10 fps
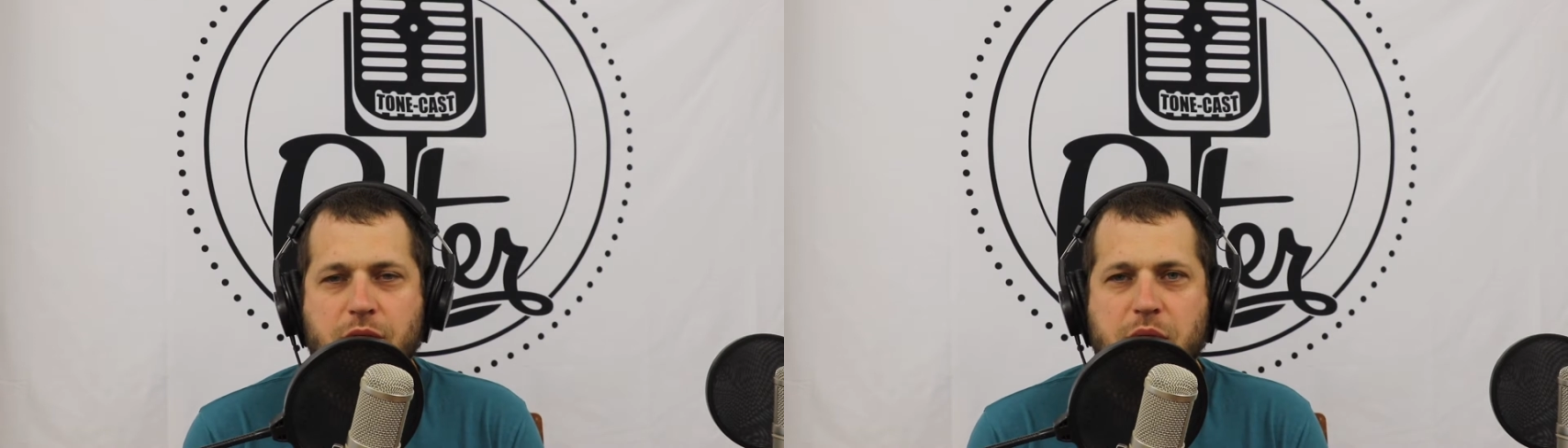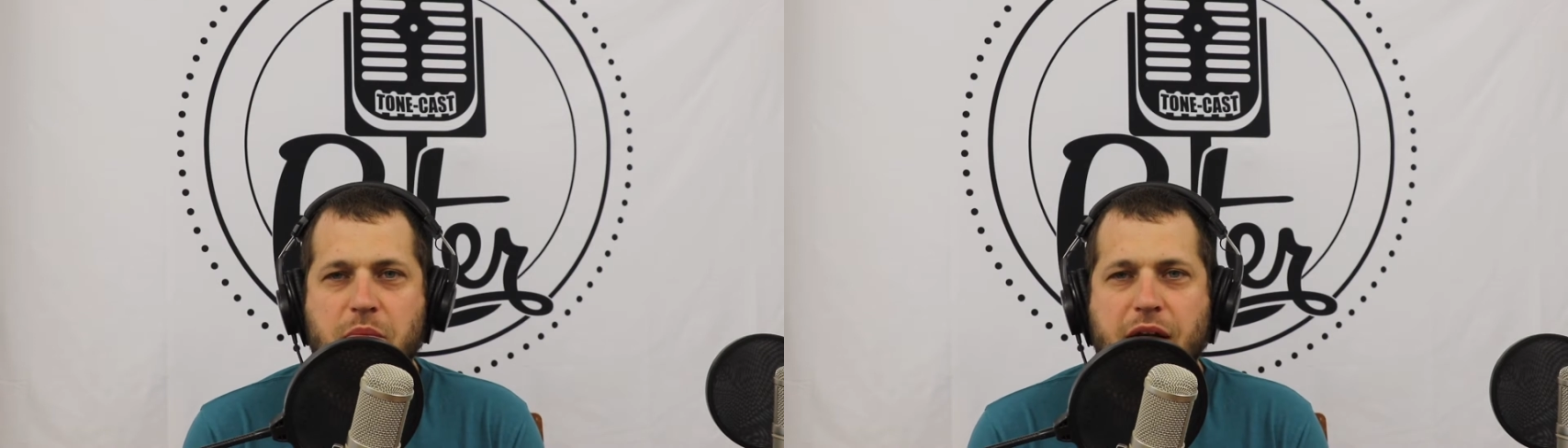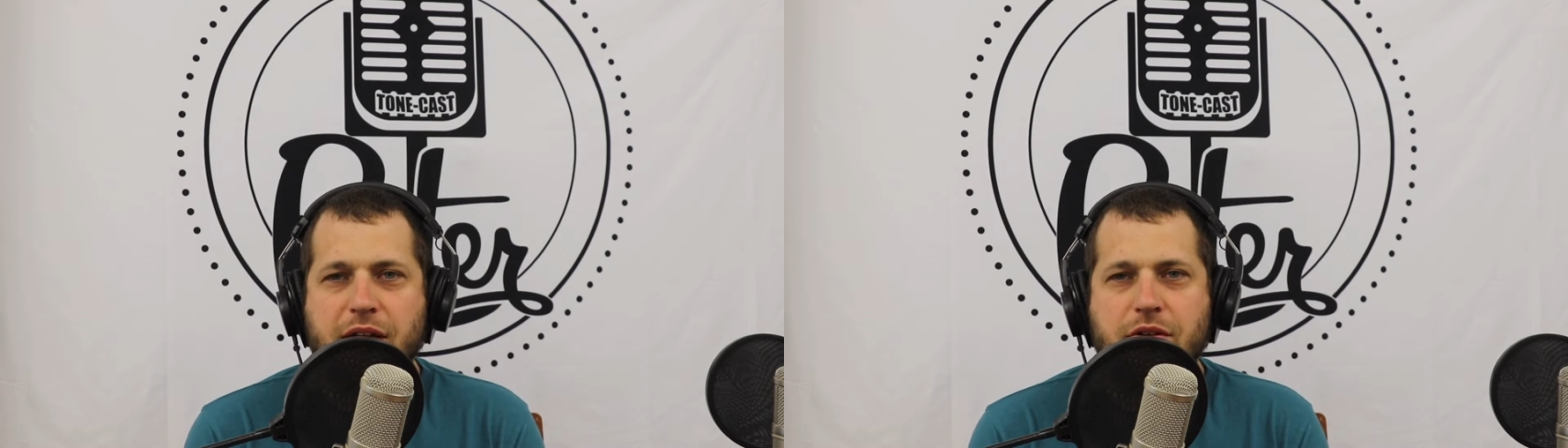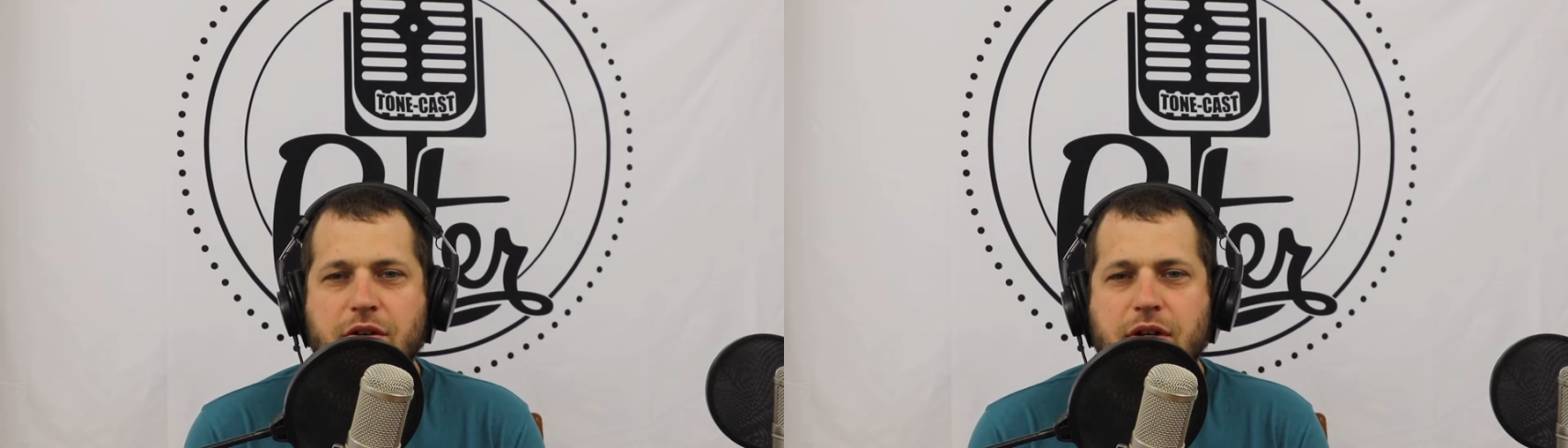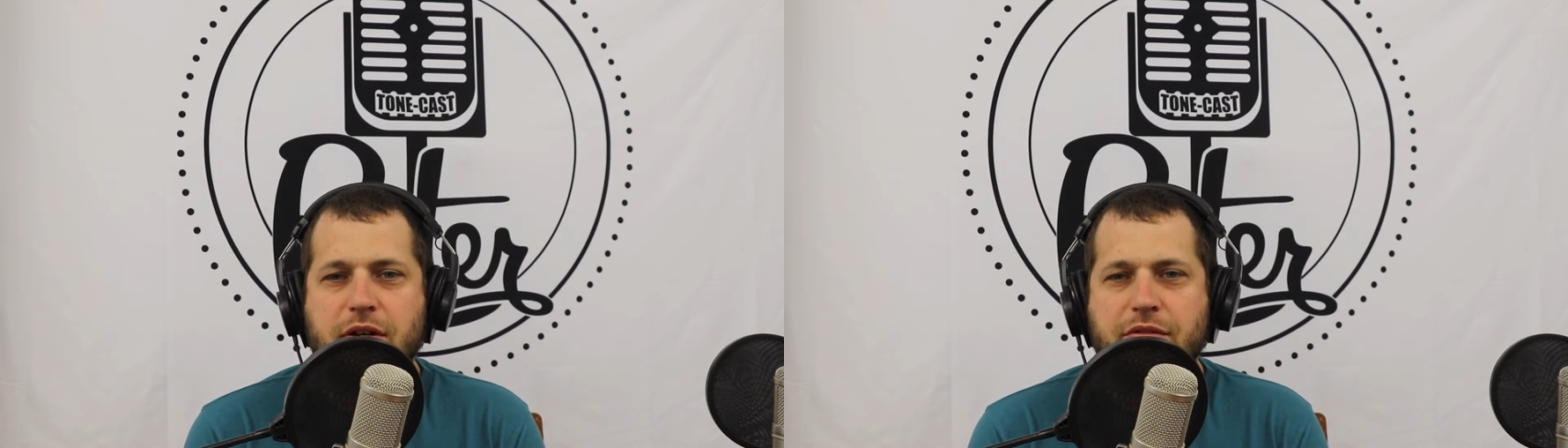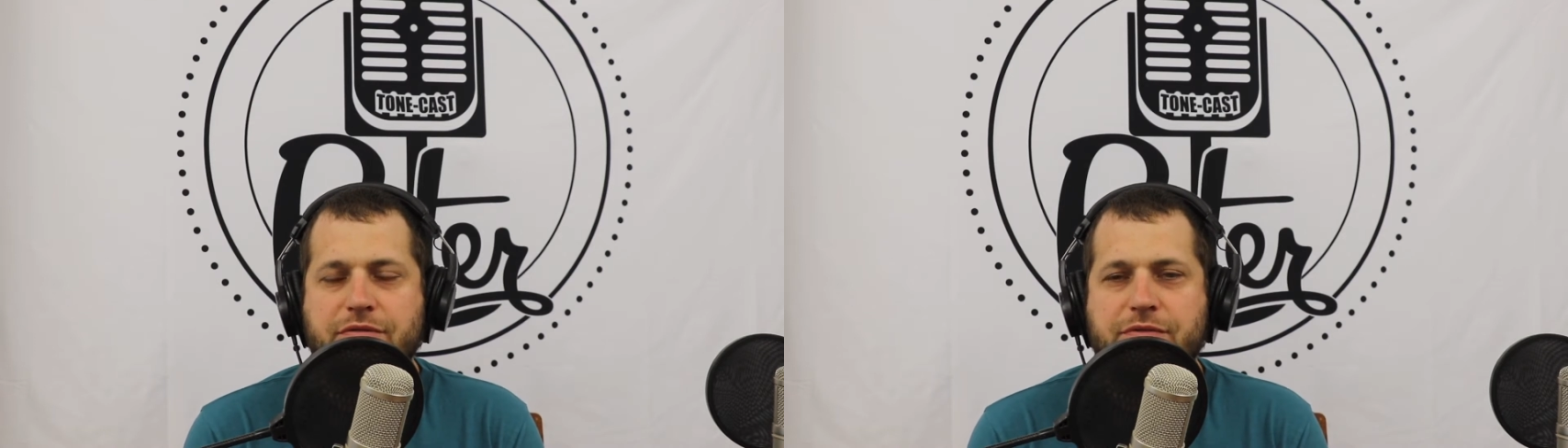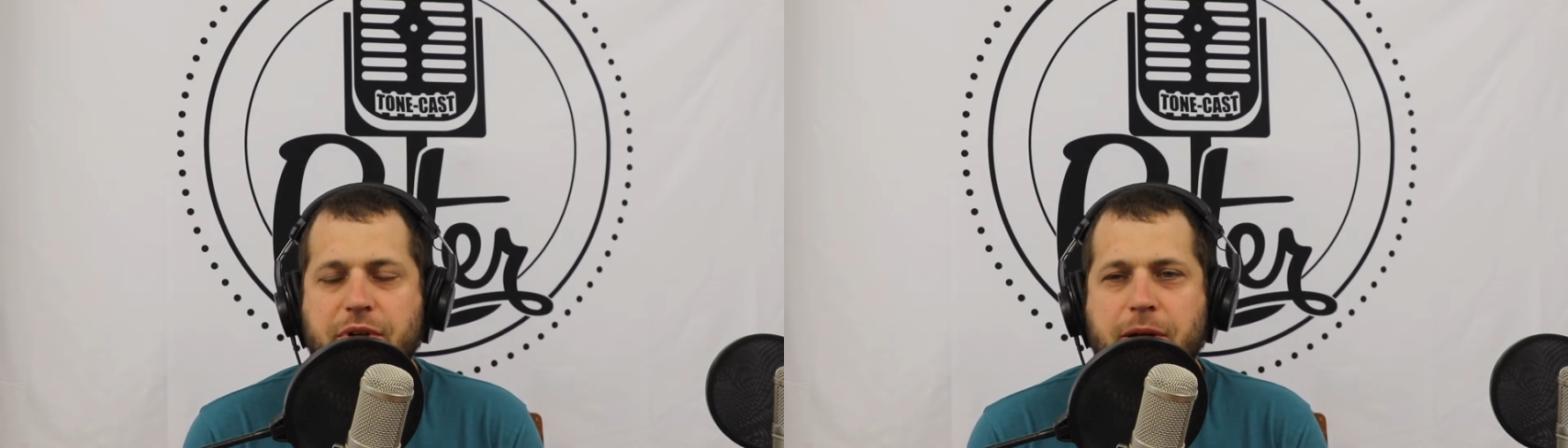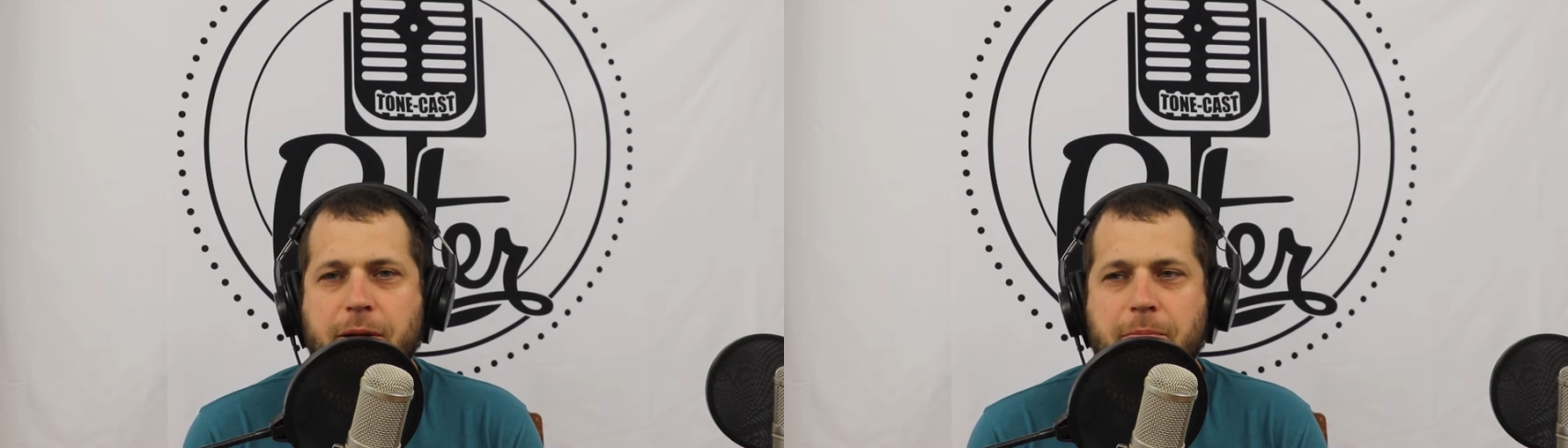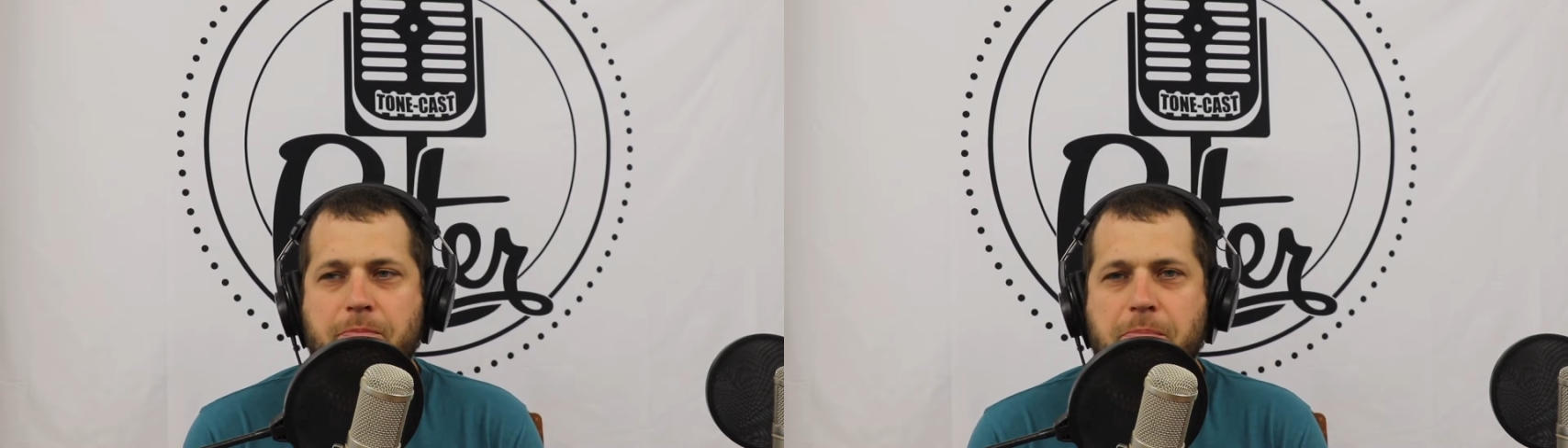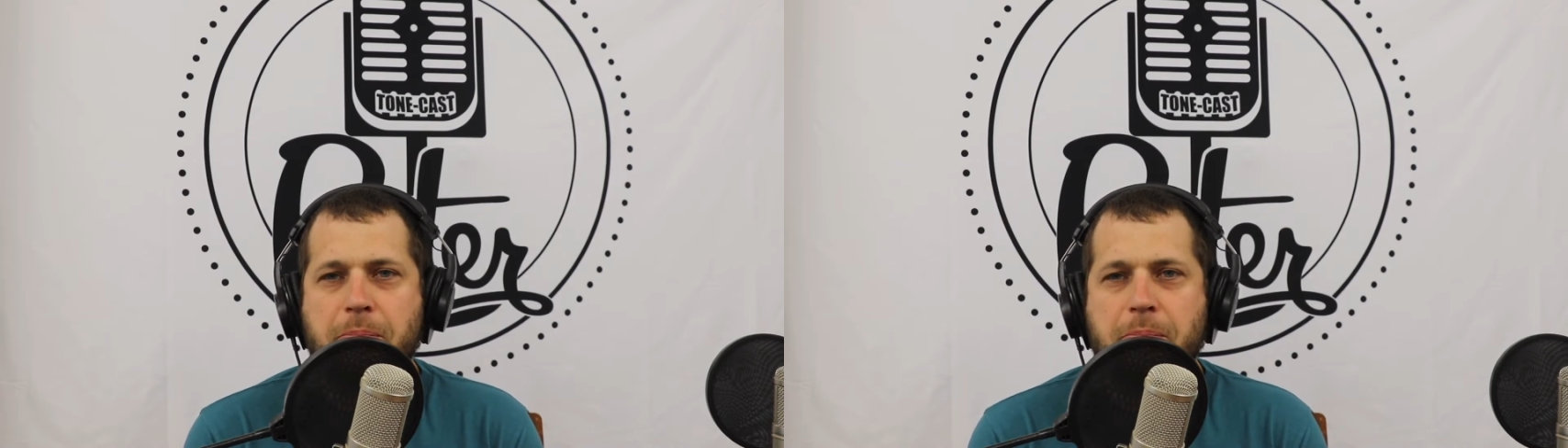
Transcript: reminder of um,